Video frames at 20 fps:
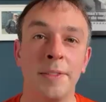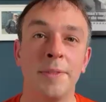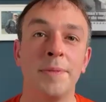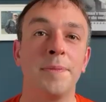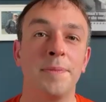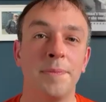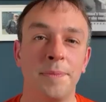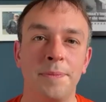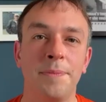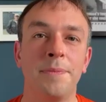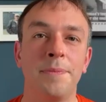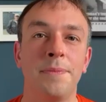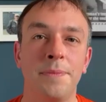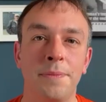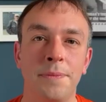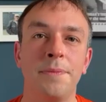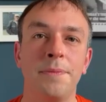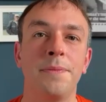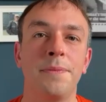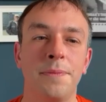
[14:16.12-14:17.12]
it's
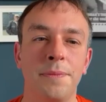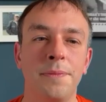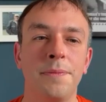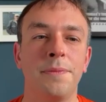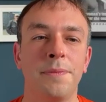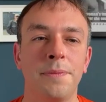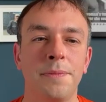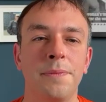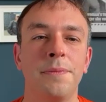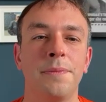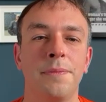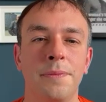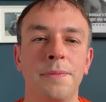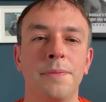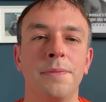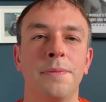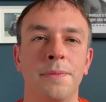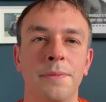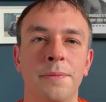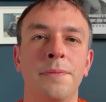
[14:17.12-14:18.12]
very similar in a